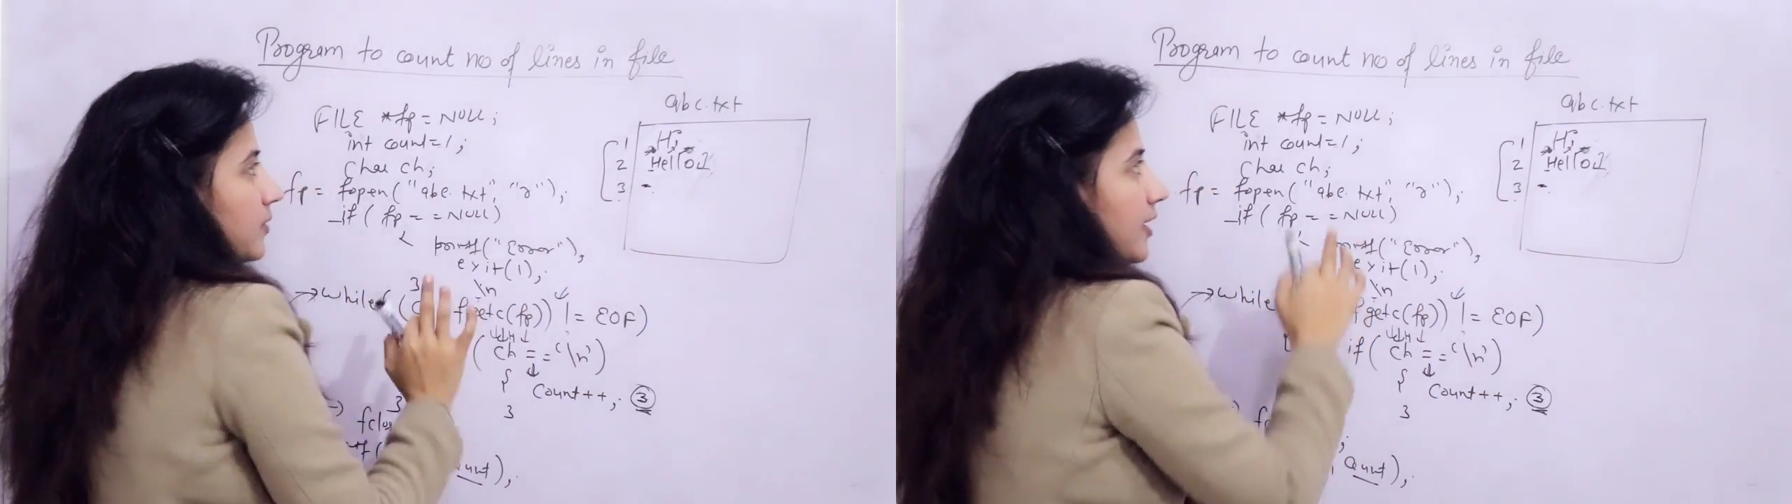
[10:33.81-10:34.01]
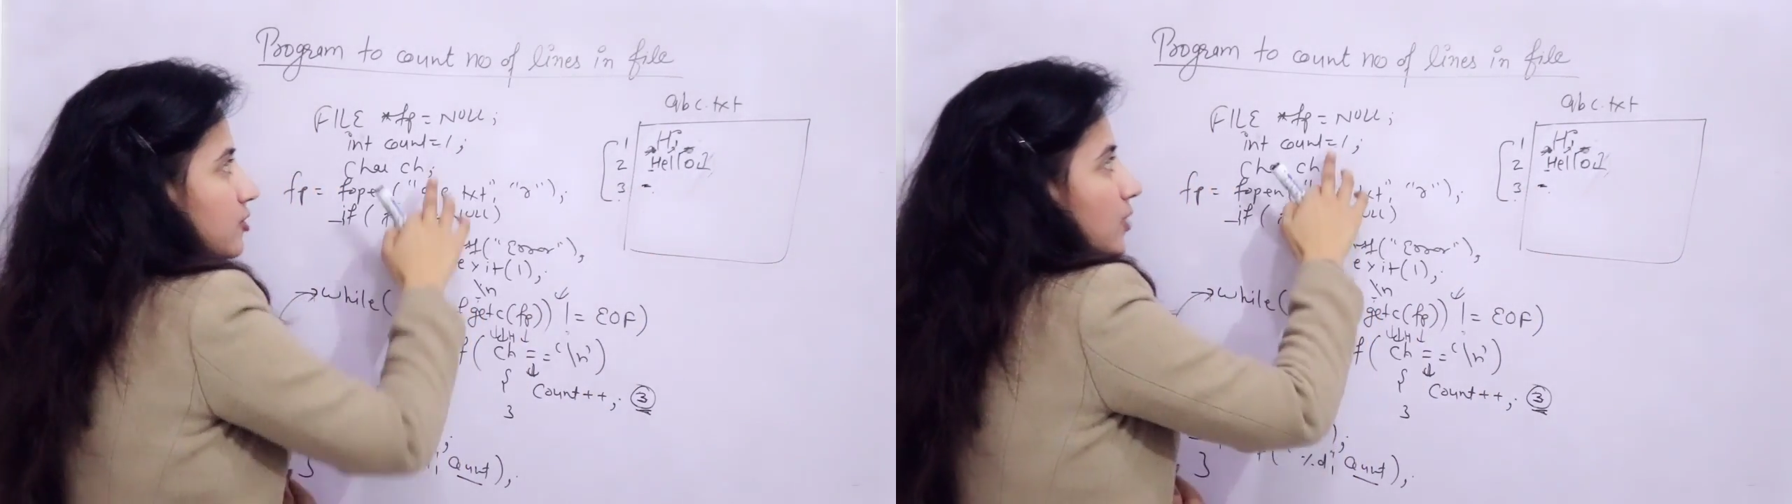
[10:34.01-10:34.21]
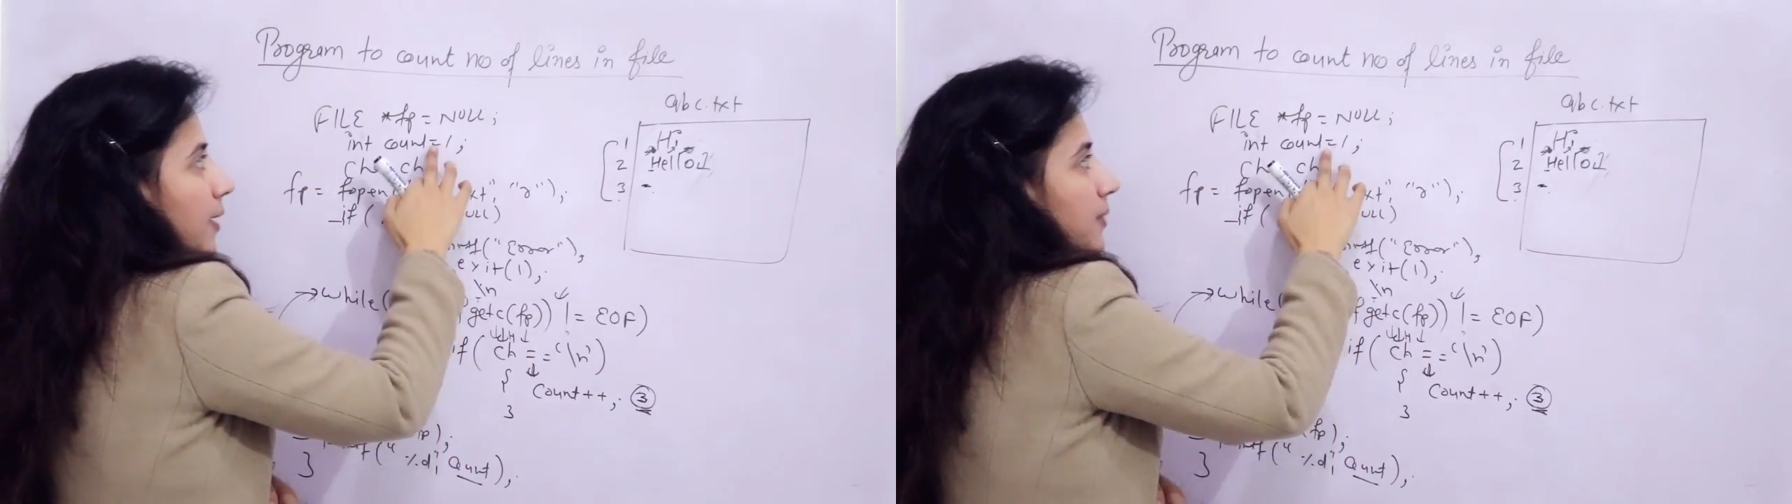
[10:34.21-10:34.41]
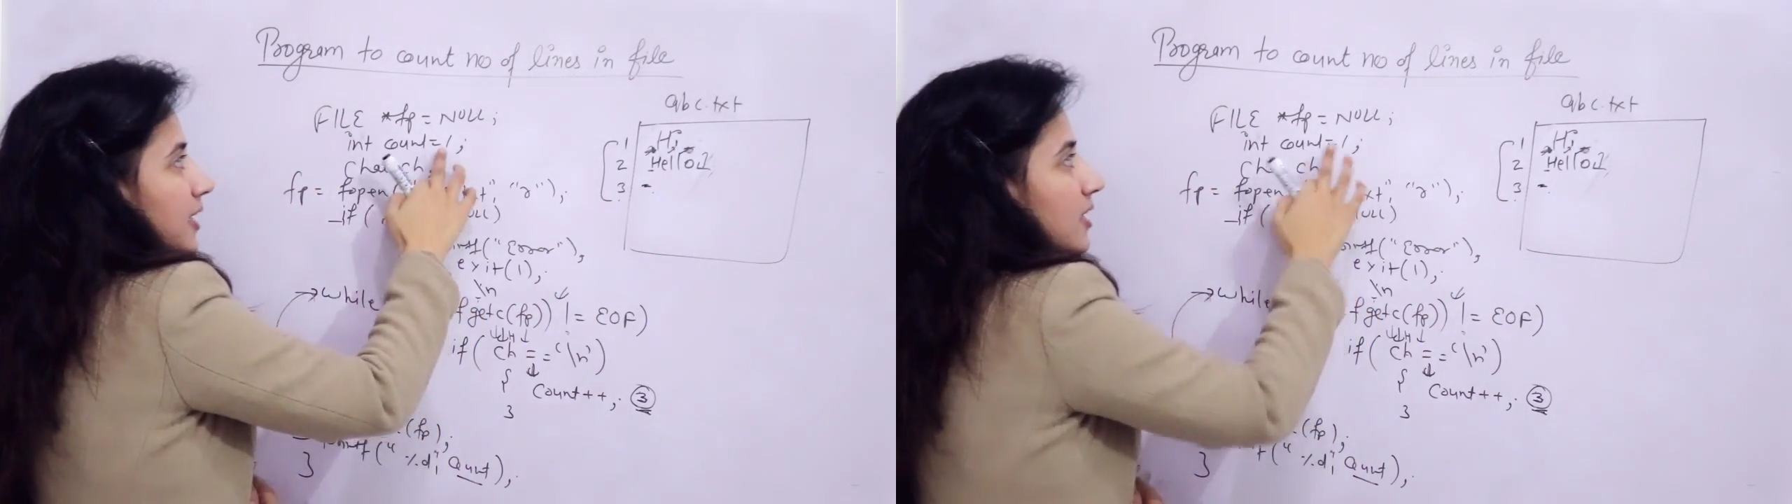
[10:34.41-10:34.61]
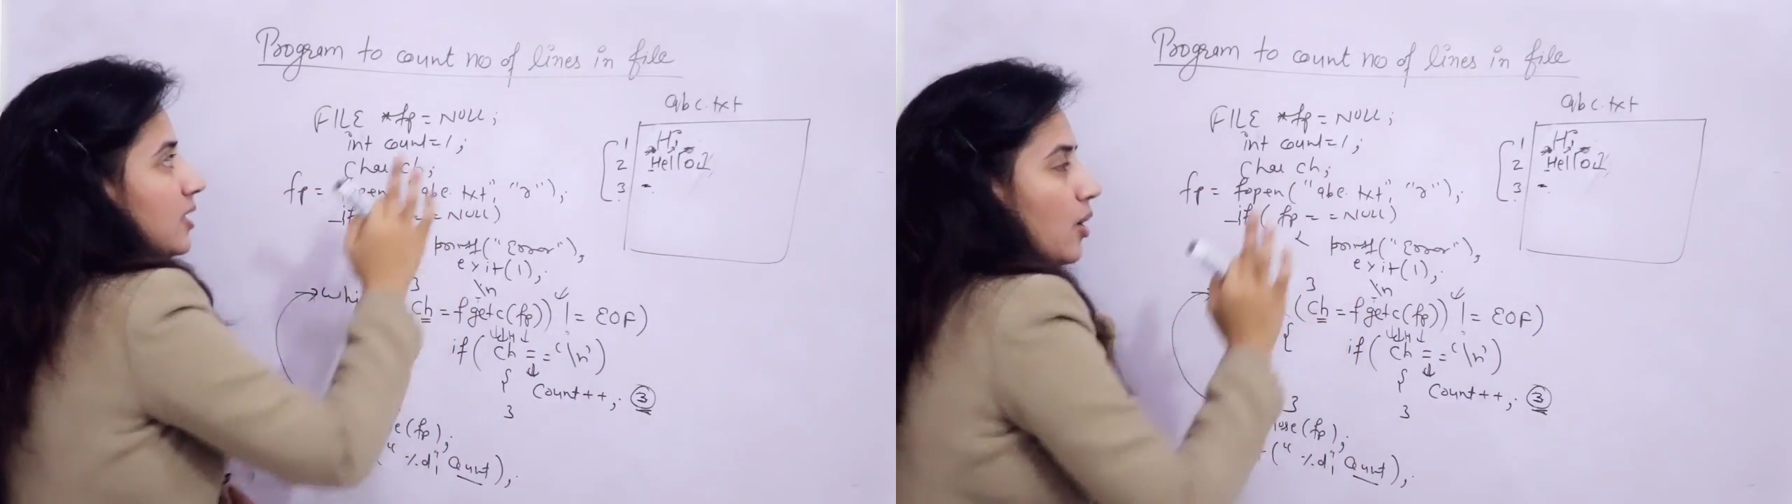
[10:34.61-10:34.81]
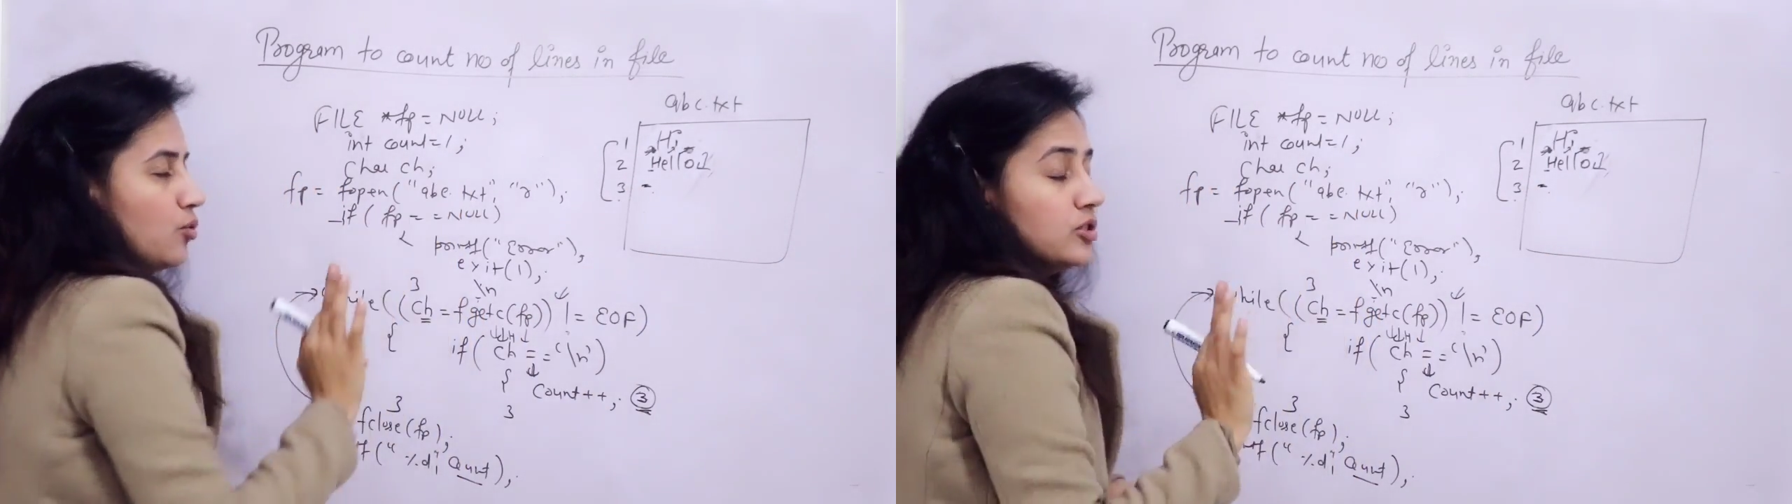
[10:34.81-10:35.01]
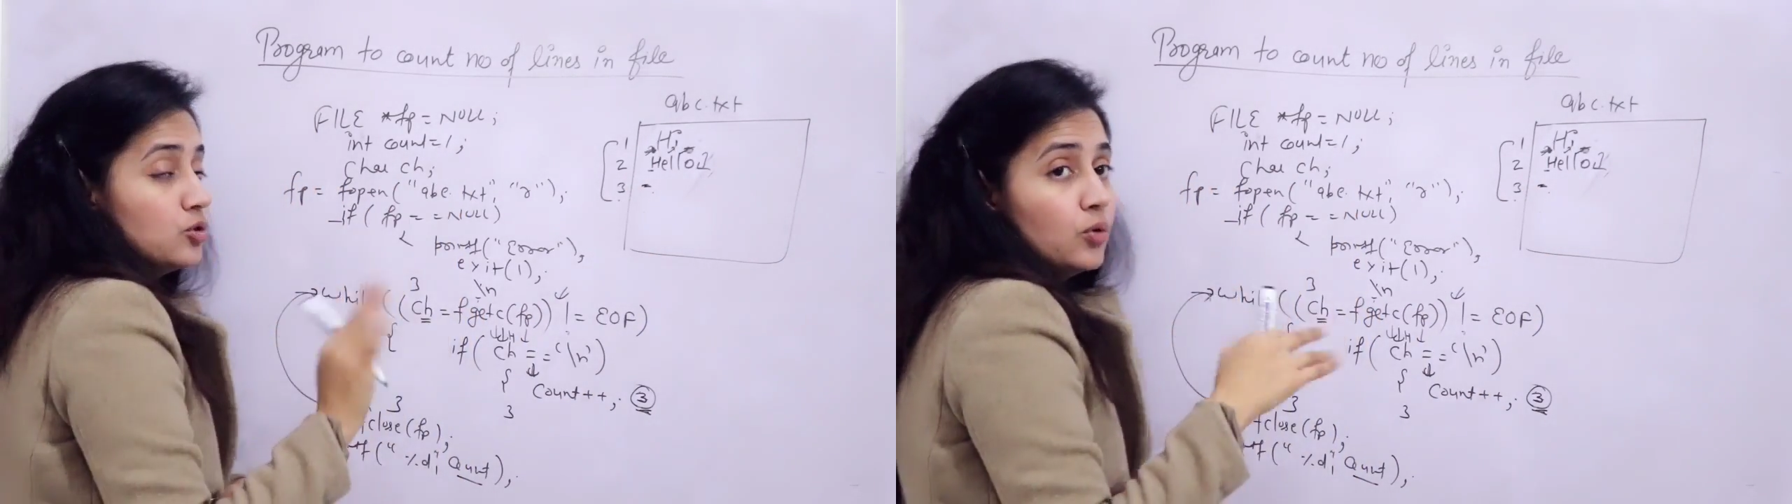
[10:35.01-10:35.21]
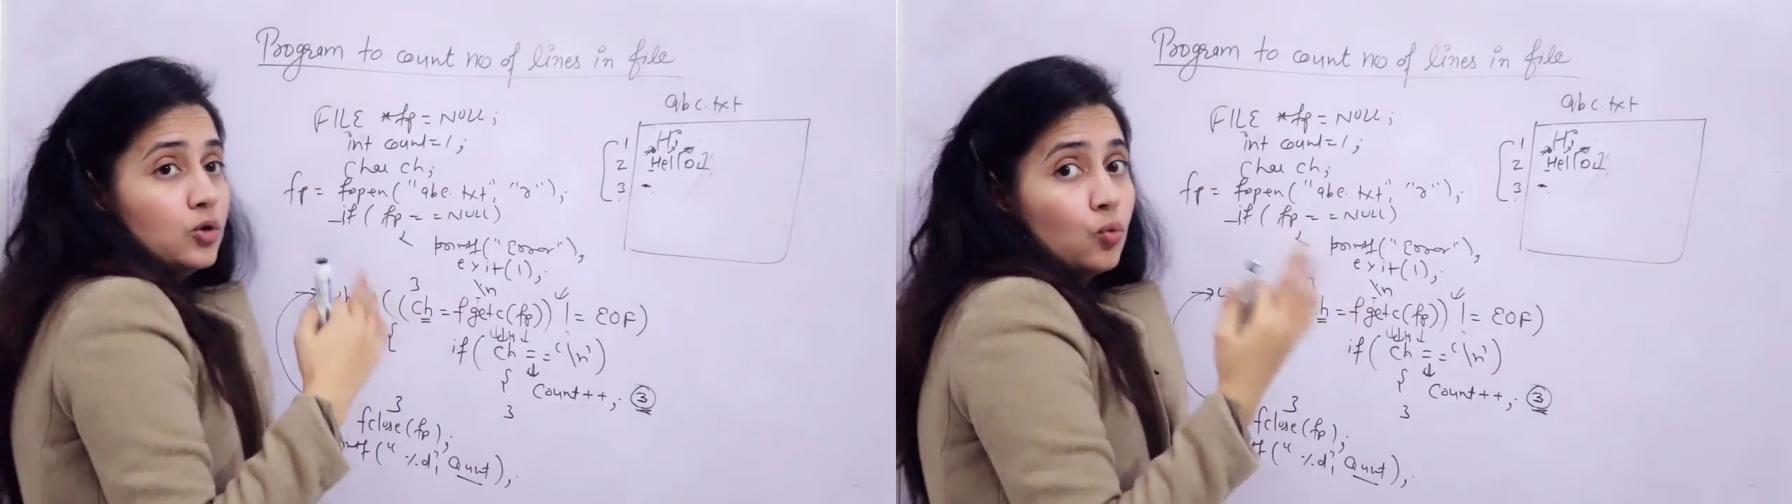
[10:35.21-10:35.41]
That is why I am taking count is equal